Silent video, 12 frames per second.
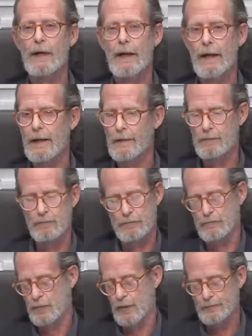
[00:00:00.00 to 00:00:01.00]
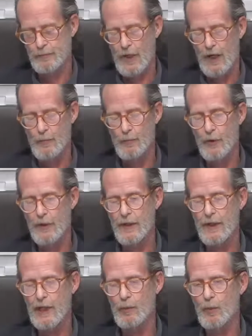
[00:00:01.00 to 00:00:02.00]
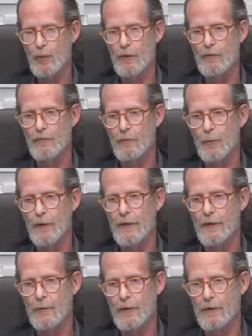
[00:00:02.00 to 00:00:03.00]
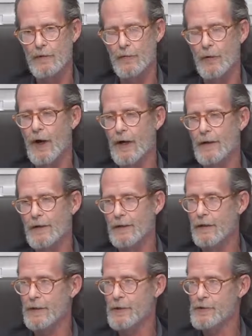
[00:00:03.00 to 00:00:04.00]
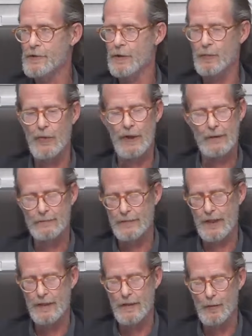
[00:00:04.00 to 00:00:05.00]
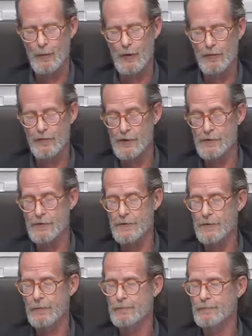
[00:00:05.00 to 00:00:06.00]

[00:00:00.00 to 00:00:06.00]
And I'm pretty capable of working with a variety of leadership on any number of issues.